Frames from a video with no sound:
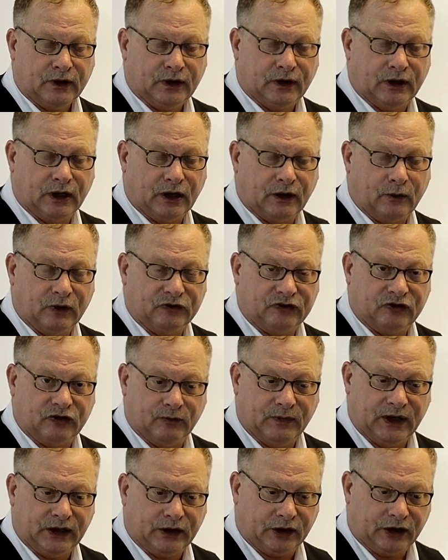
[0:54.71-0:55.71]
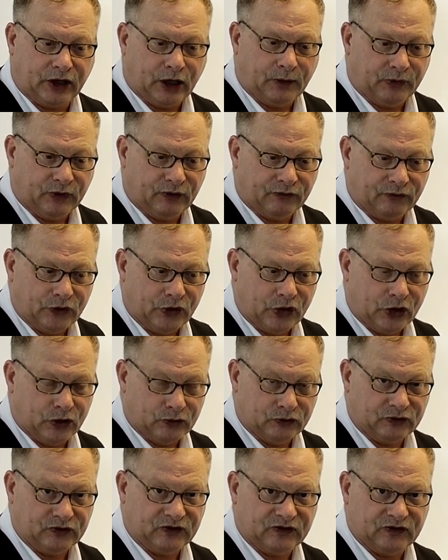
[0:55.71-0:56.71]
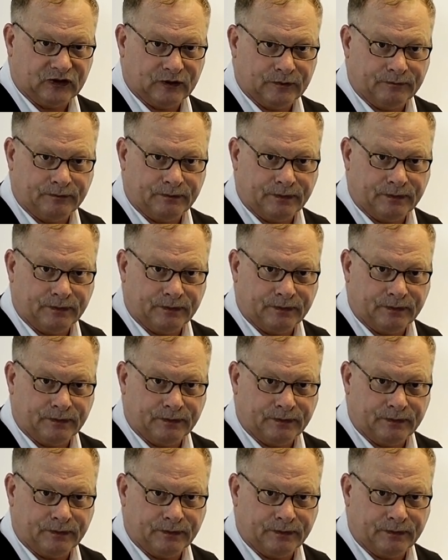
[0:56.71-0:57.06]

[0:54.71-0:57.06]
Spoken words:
Now, I want you to make a couple of notes.